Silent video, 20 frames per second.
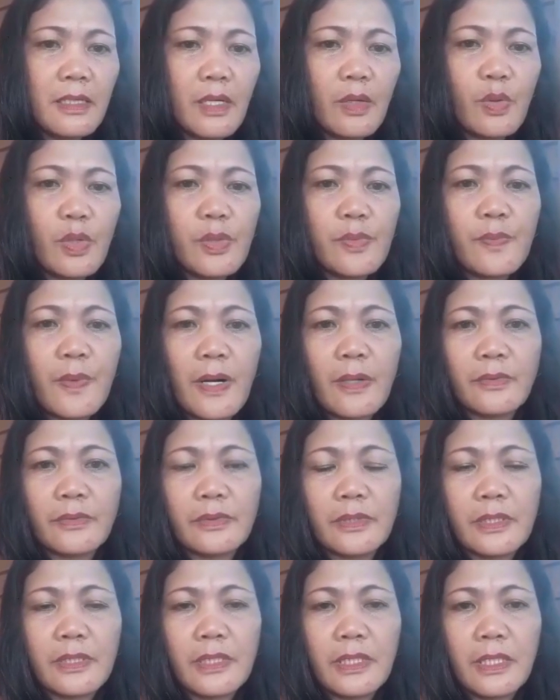our
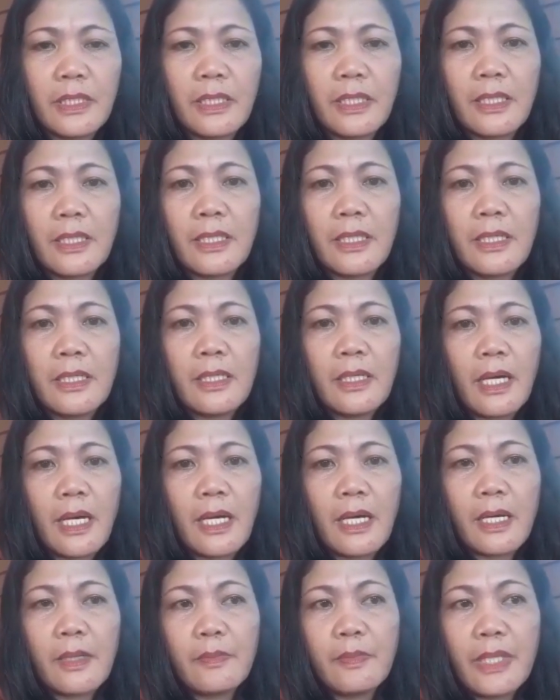founder.
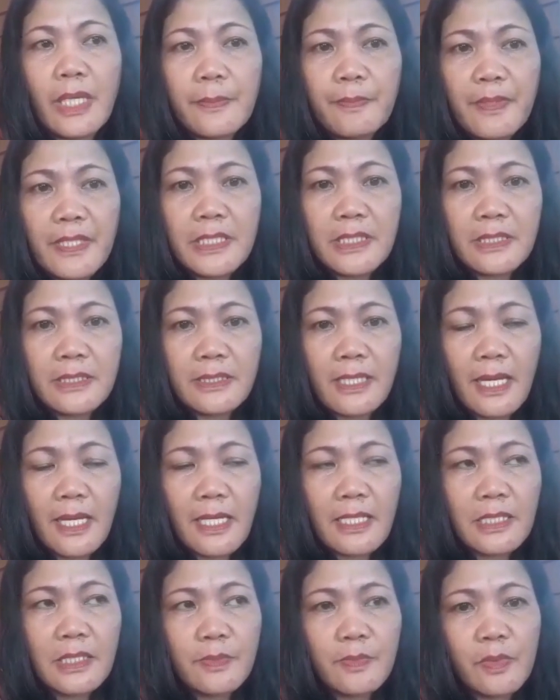VIP
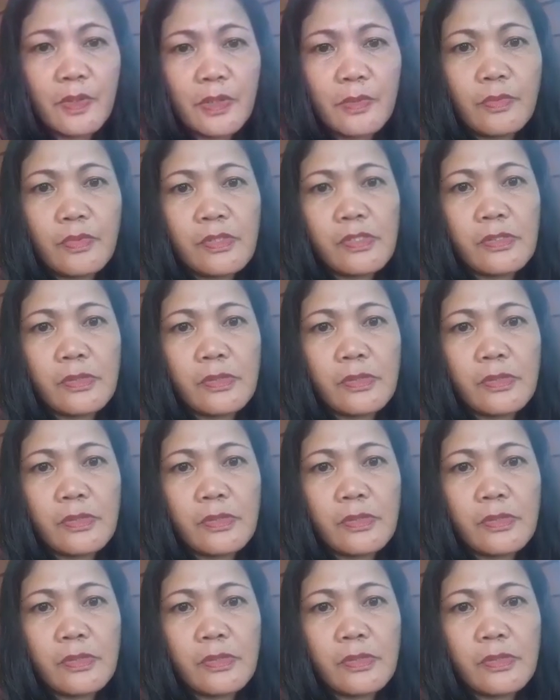stands for